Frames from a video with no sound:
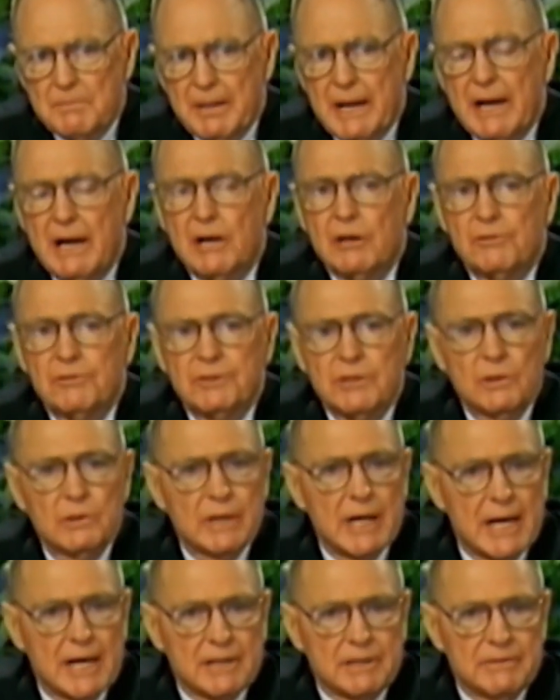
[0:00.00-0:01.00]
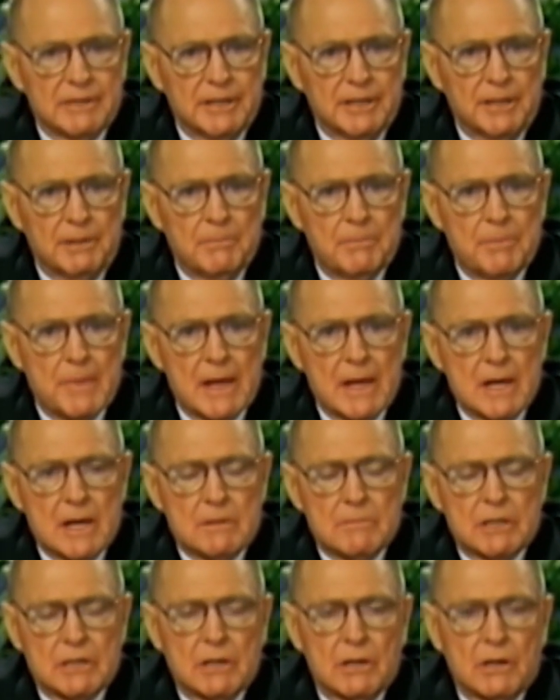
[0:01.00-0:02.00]
Power flowed out of him
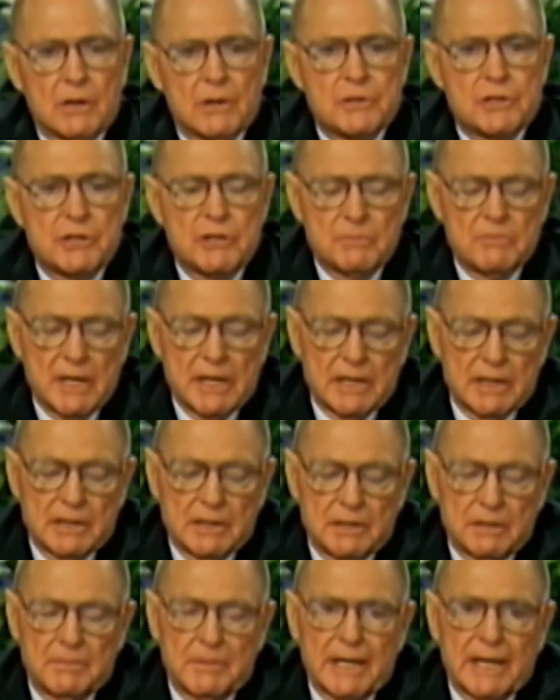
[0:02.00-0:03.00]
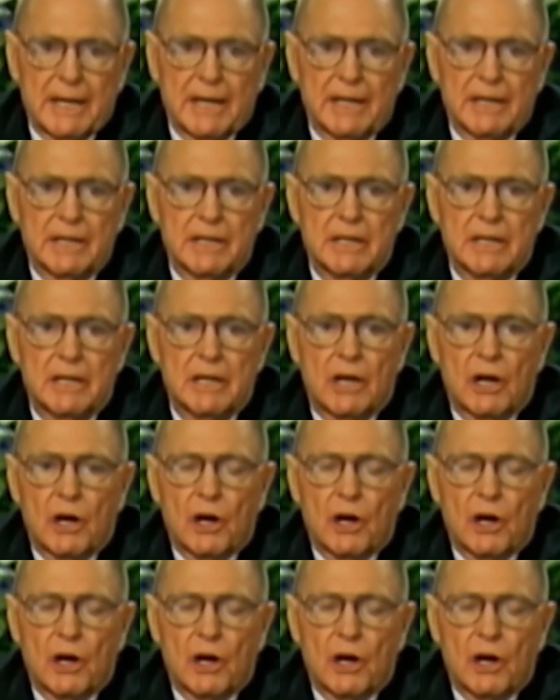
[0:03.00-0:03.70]
because she made a demand.